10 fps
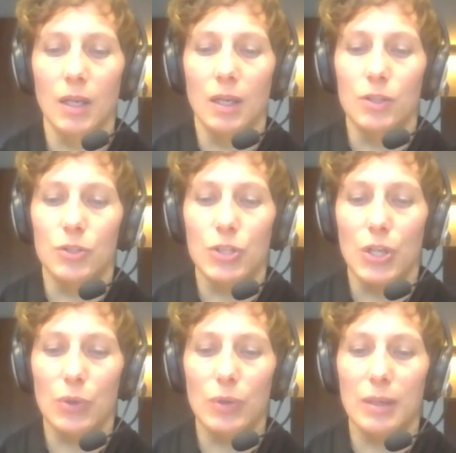
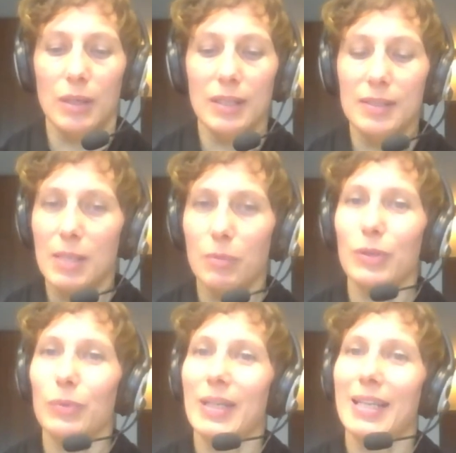So in
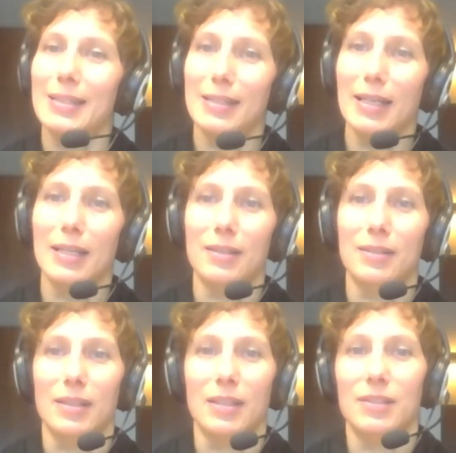summary, we can say that
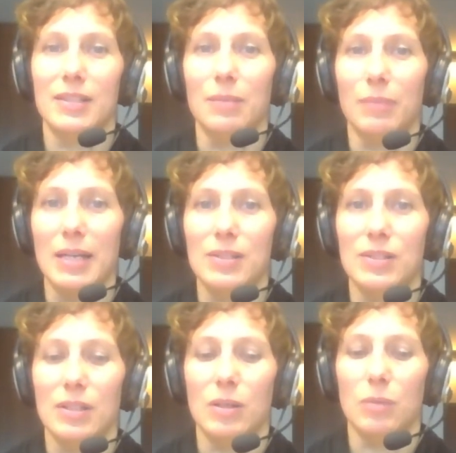
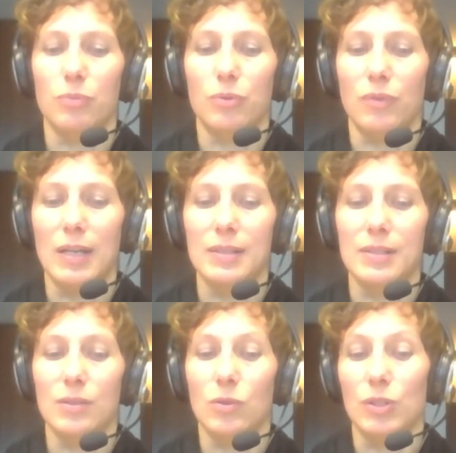CMS
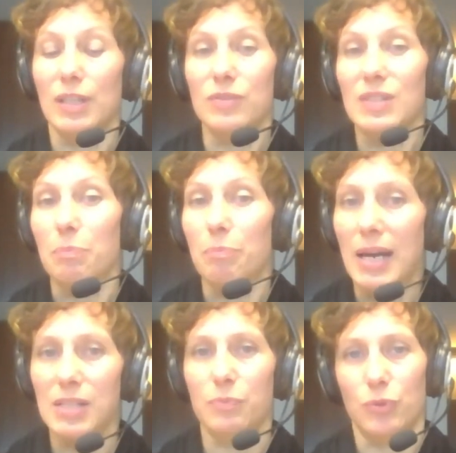provides or gives a
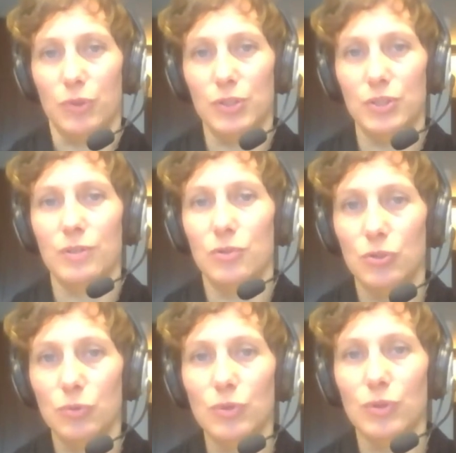passport
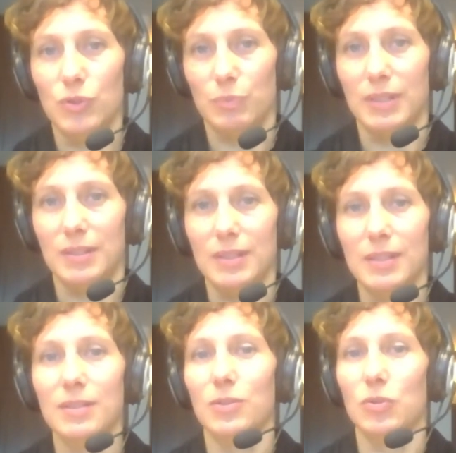to those
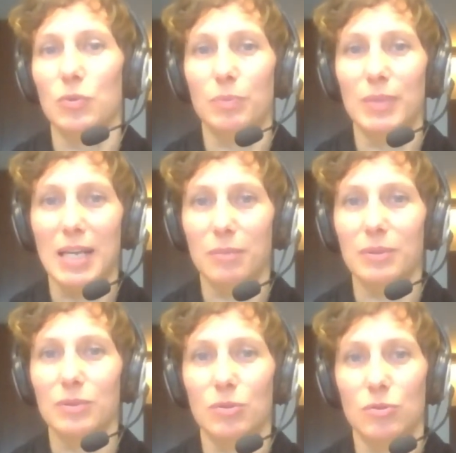species to be
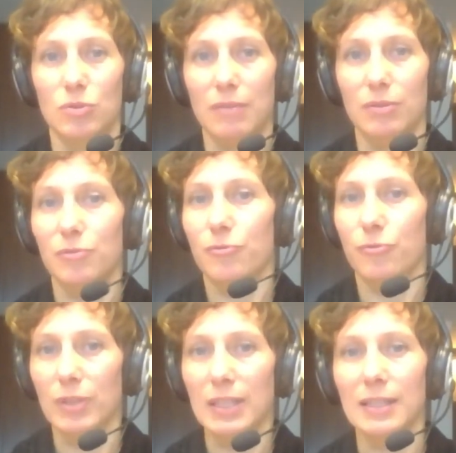able to travel
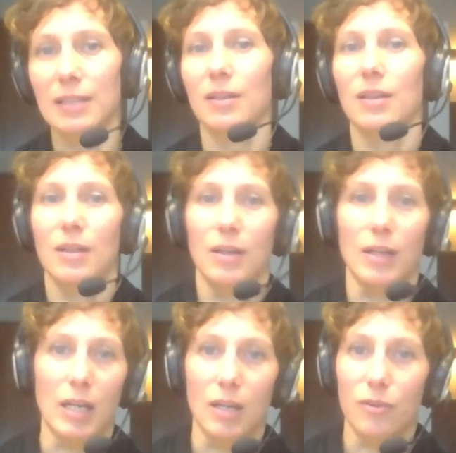freely
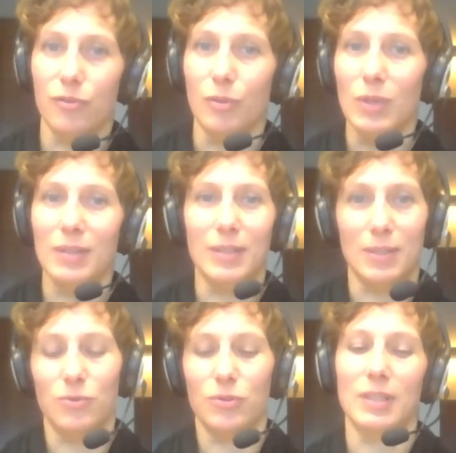from one
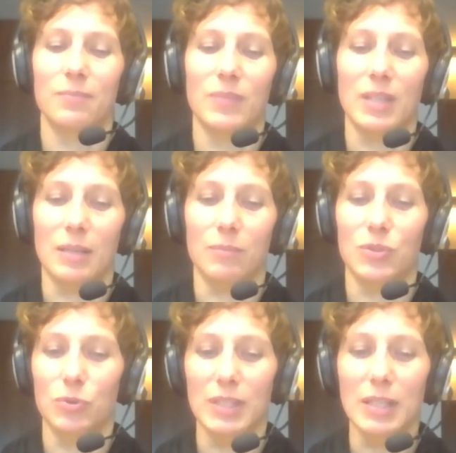country
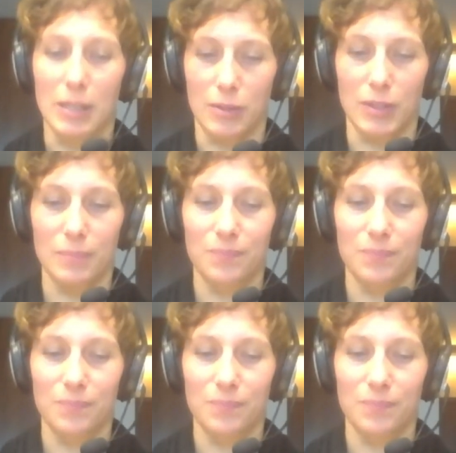to the other.